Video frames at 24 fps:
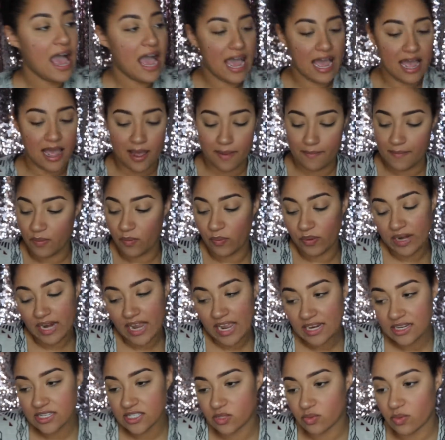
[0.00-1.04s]
Went
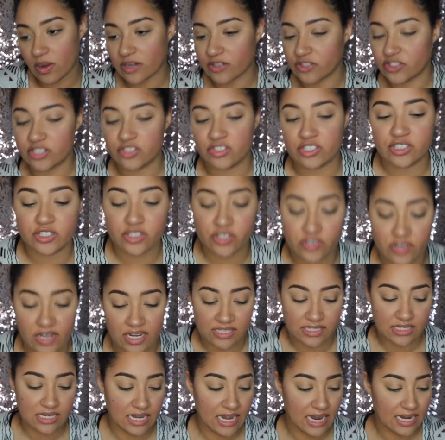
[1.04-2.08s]
ahead and swatched it just so you
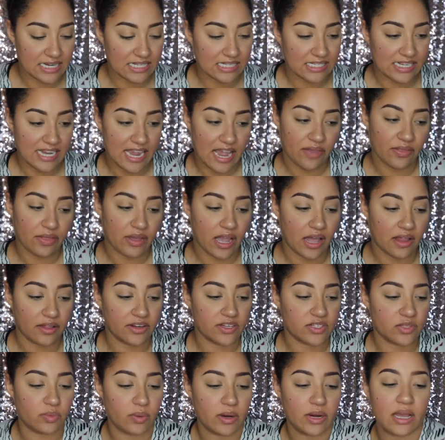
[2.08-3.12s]
guys can kind of see how the
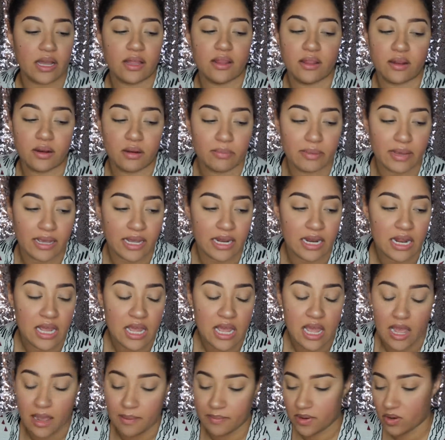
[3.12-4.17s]
colors work a little bit.
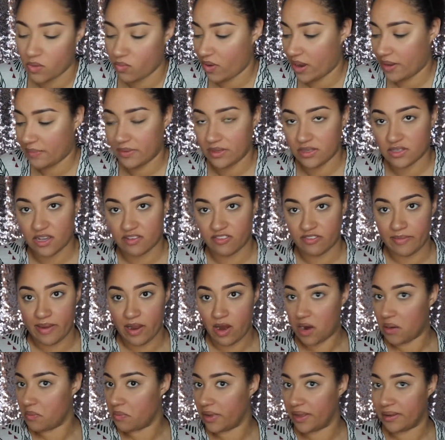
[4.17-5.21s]
I'm gonna wipe these off my
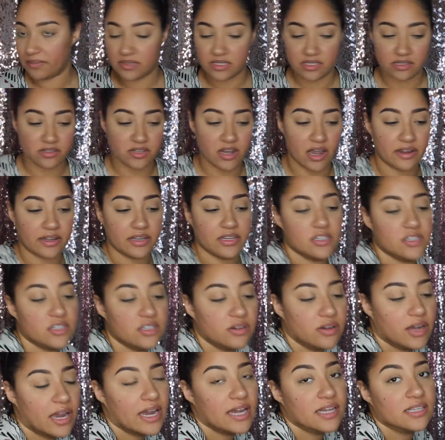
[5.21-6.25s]
arm while I'm still talking to
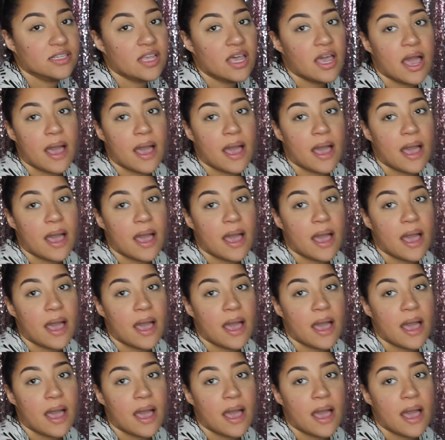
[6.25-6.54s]
you guys,